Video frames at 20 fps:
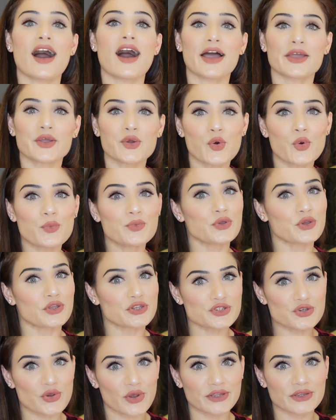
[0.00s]
I hope you
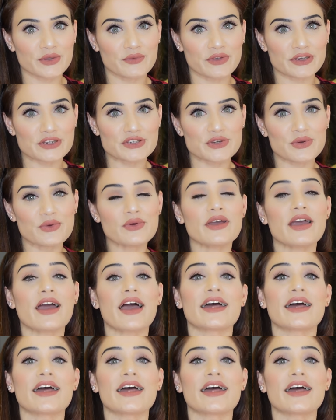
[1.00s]
enjoy the video,